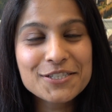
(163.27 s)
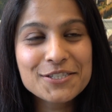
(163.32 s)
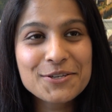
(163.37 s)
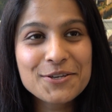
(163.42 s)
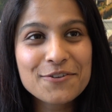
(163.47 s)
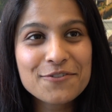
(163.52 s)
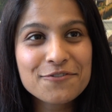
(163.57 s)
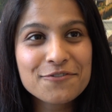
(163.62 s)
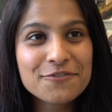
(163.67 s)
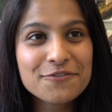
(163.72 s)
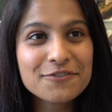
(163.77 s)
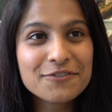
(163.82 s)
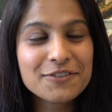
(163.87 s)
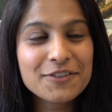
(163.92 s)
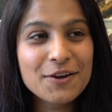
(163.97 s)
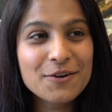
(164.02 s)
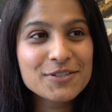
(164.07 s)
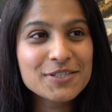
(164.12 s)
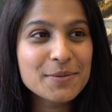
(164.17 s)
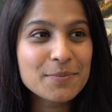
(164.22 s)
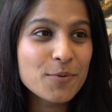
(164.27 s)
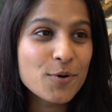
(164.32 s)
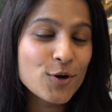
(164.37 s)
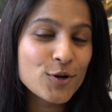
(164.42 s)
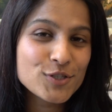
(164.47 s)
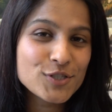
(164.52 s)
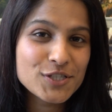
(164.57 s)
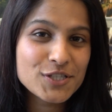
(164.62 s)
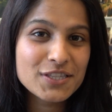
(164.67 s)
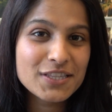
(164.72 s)
So if there is a
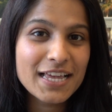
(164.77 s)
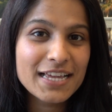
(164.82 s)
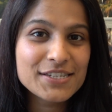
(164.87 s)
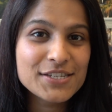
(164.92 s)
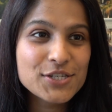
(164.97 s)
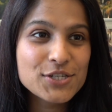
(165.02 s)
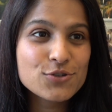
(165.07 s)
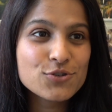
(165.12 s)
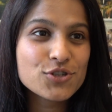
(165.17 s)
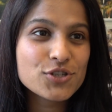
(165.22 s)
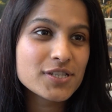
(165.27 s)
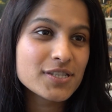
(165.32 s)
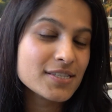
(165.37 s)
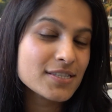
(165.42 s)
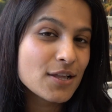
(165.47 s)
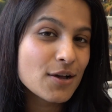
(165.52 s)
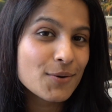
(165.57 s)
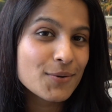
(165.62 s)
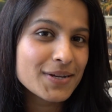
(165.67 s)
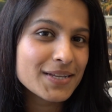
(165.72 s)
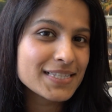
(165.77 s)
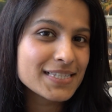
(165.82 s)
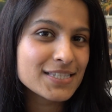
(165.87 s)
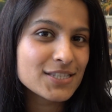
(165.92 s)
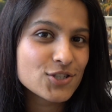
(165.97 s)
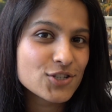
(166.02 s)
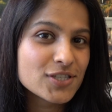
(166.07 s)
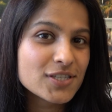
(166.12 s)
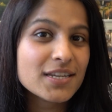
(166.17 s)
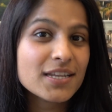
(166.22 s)
person that you just know, it's
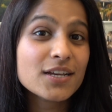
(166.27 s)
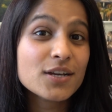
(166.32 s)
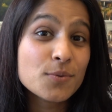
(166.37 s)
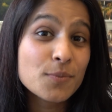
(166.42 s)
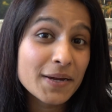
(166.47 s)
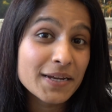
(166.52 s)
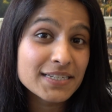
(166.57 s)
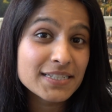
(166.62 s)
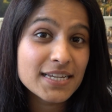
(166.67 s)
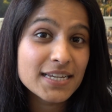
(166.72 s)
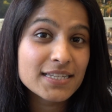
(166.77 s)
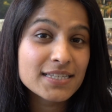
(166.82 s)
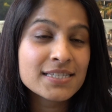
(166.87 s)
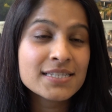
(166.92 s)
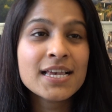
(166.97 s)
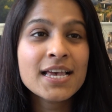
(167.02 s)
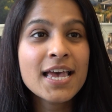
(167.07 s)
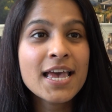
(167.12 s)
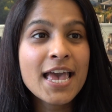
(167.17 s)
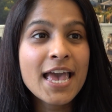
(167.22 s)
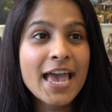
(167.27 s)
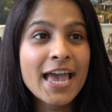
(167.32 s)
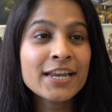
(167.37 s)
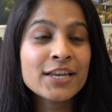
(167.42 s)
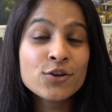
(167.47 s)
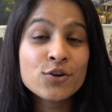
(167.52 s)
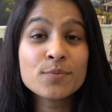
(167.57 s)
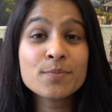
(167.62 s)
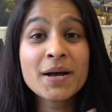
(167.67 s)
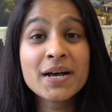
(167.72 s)
just an acquaintance
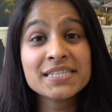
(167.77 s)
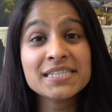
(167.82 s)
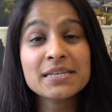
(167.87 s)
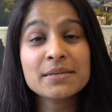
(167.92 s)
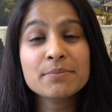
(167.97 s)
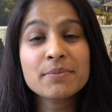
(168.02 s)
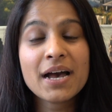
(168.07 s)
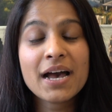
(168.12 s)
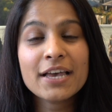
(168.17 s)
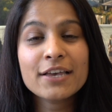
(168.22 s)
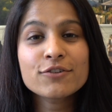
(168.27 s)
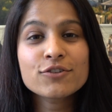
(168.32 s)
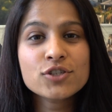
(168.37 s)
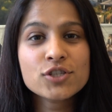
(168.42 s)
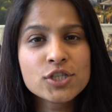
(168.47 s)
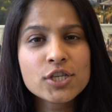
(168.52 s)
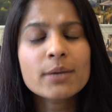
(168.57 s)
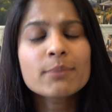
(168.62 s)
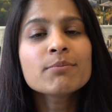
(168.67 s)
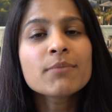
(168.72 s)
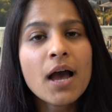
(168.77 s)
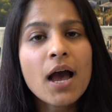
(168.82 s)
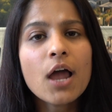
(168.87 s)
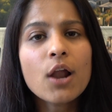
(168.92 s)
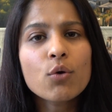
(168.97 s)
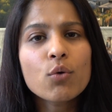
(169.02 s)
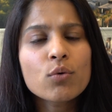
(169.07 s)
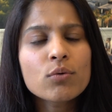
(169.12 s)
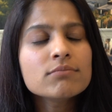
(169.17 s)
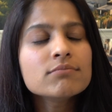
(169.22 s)
and you're passing by, you just say
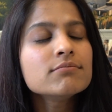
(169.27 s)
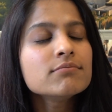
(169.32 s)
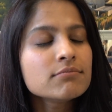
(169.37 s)
hello.